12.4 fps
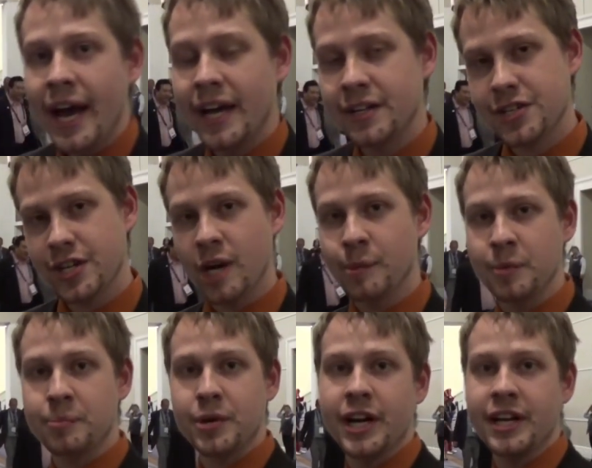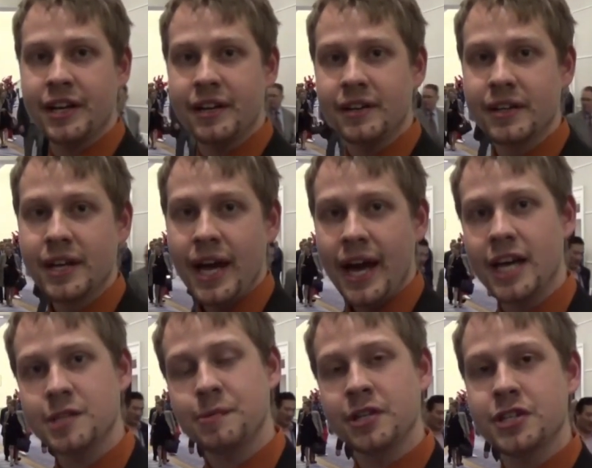And Chairman Brady
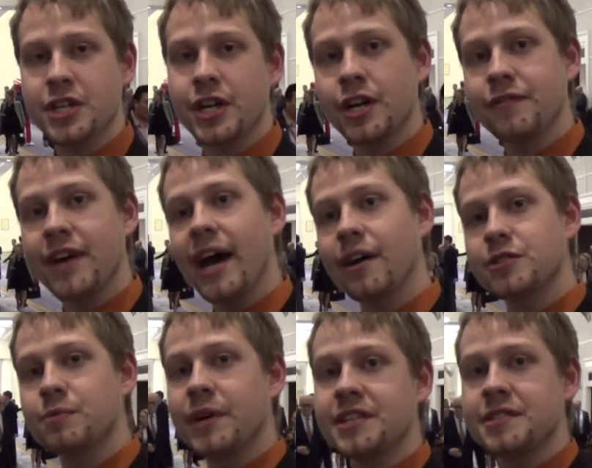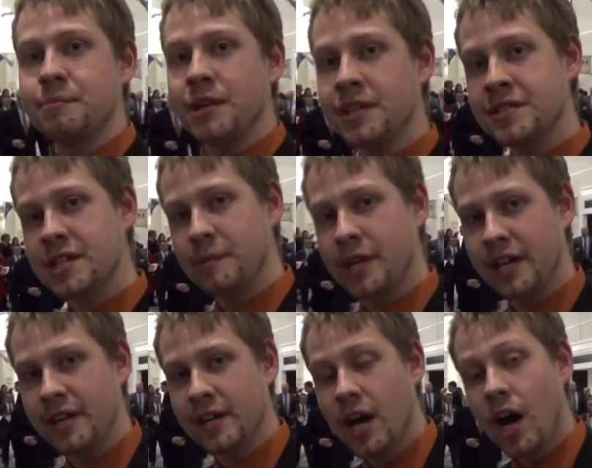has been chair of the House Ways and Means Committee